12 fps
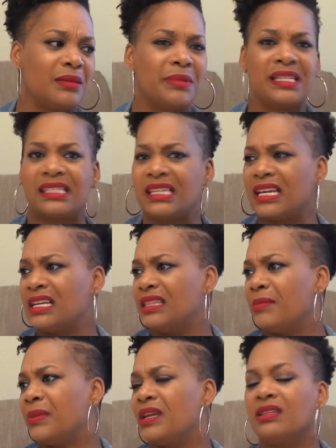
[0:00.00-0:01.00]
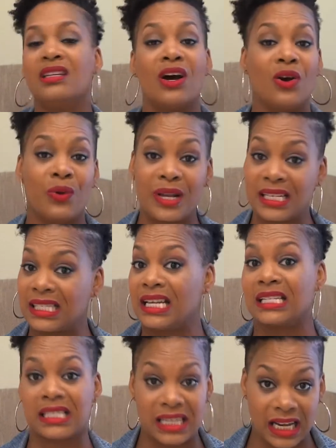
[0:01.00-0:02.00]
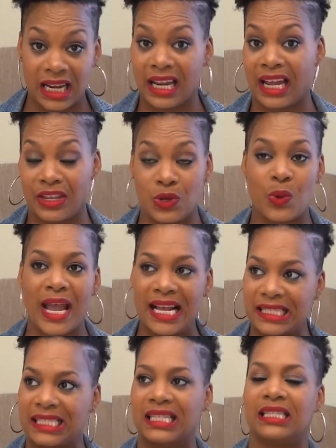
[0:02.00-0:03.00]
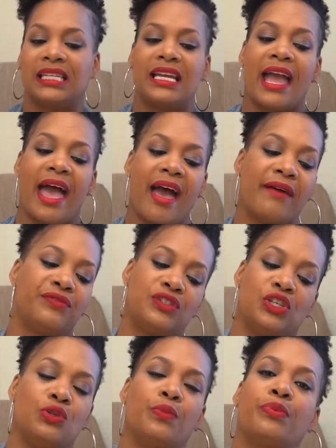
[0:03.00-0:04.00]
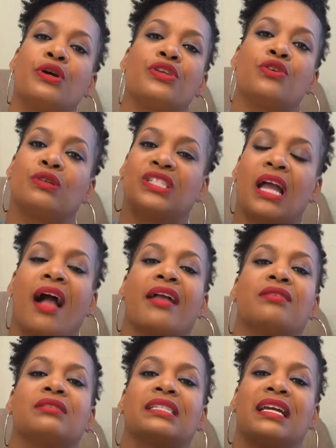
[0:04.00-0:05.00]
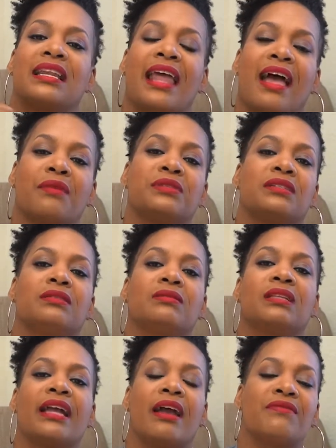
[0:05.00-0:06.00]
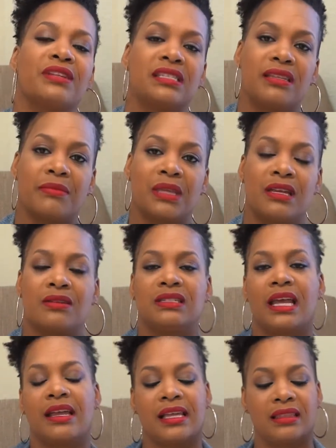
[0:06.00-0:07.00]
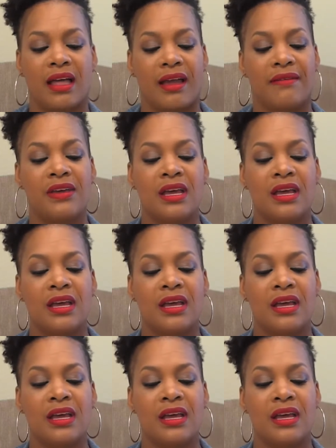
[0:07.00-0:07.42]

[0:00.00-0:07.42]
Let me see. No, it's instant. And you instantly have to put your child in absolutely every step that you take in life.